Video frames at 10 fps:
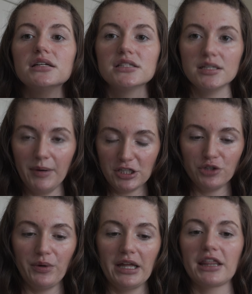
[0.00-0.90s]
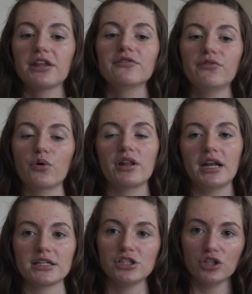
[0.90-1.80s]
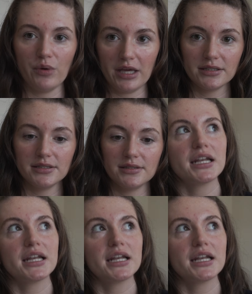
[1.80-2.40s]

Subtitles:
to budget with for the next 2 weeks.